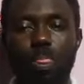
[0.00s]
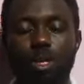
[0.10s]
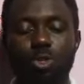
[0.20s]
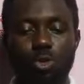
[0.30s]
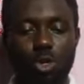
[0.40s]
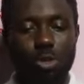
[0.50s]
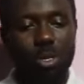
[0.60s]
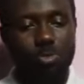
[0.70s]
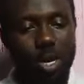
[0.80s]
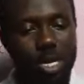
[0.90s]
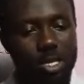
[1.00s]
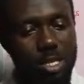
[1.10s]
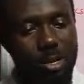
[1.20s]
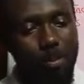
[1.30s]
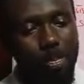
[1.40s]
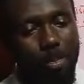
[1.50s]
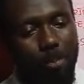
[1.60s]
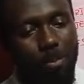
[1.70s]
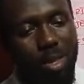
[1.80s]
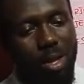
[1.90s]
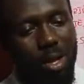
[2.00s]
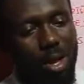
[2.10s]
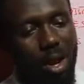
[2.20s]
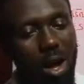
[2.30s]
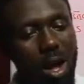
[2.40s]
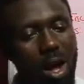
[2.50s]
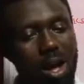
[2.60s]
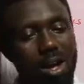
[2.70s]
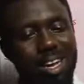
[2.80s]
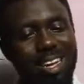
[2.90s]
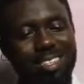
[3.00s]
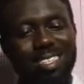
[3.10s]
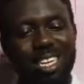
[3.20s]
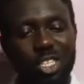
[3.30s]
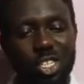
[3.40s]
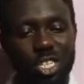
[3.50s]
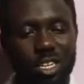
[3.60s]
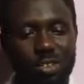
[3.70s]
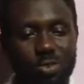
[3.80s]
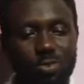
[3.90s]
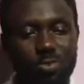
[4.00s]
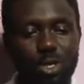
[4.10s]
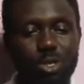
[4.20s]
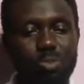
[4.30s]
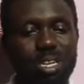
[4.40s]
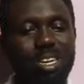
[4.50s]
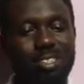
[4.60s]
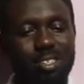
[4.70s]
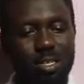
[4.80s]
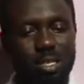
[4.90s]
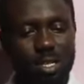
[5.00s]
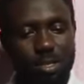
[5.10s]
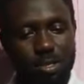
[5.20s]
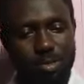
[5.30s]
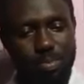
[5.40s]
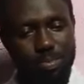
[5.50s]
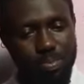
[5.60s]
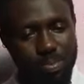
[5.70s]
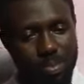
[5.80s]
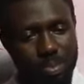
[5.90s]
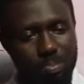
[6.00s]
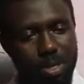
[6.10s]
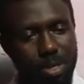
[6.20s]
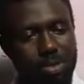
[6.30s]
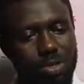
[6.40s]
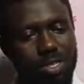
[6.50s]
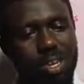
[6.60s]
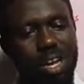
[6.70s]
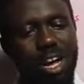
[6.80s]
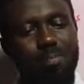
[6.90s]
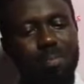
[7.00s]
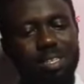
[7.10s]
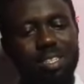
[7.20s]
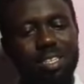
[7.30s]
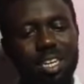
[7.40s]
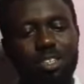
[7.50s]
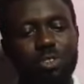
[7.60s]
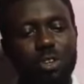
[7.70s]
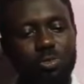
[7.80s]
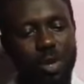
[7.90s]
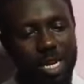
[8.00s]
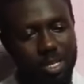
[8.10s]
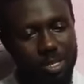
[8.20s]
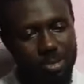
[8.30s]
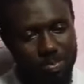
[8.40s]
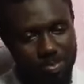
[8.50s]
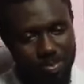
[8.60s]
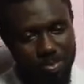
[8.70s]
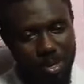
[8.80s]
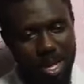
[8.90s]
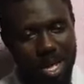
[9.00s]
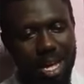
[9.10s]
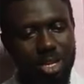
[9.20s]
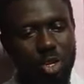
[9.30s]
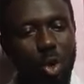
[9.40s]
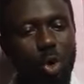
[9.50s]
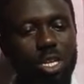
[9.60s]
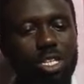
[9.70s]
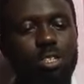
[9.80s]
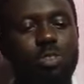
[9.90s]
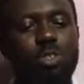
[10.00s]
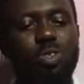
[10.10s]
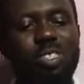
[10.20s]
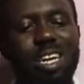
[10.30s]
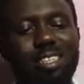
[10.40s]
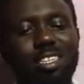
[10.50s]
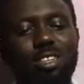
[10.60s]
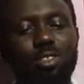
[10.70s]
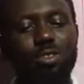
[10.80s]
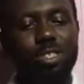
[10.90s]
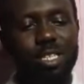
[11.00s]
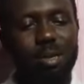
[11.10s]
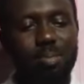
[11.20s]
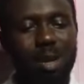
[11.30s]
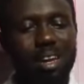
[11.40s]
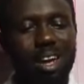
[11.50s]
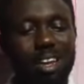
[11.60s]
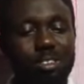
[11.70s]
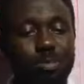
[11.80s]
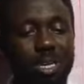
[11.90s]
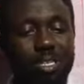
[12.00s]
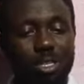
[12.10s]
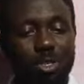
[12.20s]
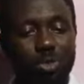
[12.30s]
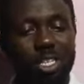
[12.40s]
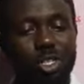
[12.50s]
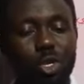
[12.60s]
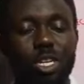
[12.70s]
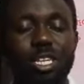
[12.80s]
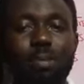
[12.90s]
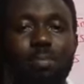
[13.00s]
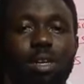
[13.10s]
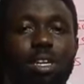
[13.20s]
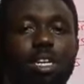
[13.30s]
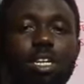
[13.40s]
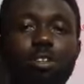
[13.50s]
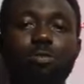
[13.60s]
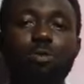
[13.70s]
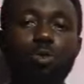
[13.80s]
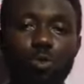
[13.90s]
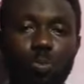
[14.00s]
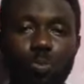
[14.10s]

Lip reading: So human rights are essential for human existence because they are basic natural rights, and all individuals are entitled to them and are expected to enjoy them in full.